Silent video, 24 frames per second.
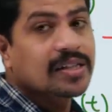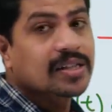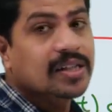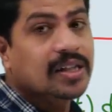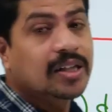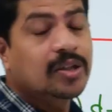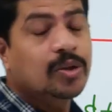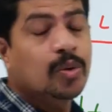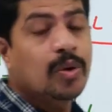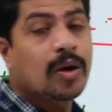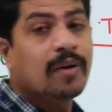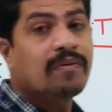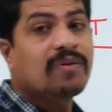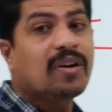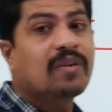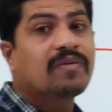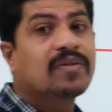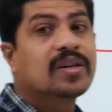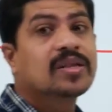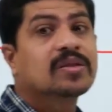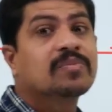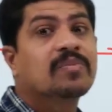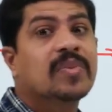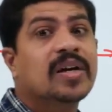into f of
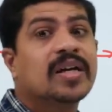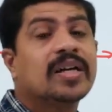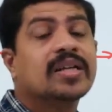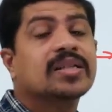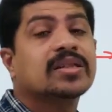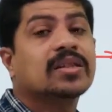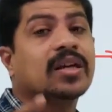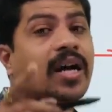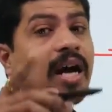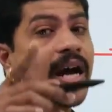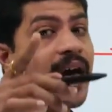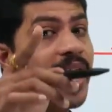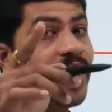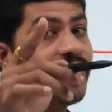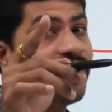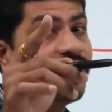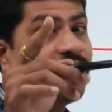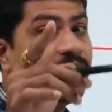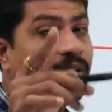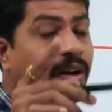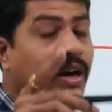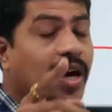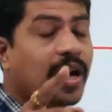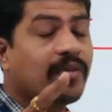s minus
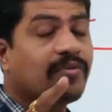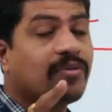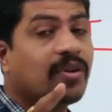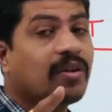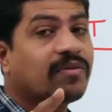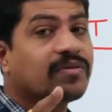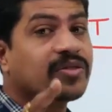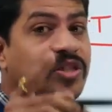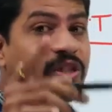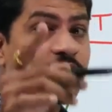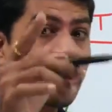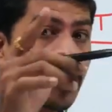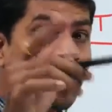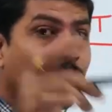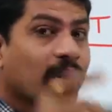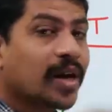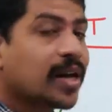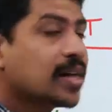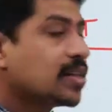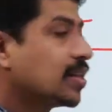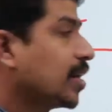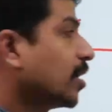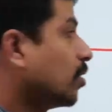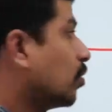f of 0
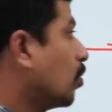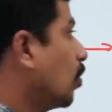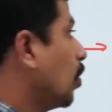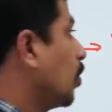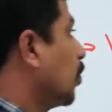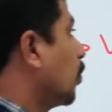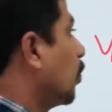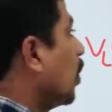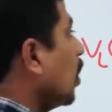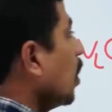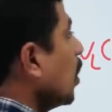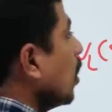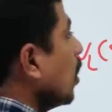minus, I told you,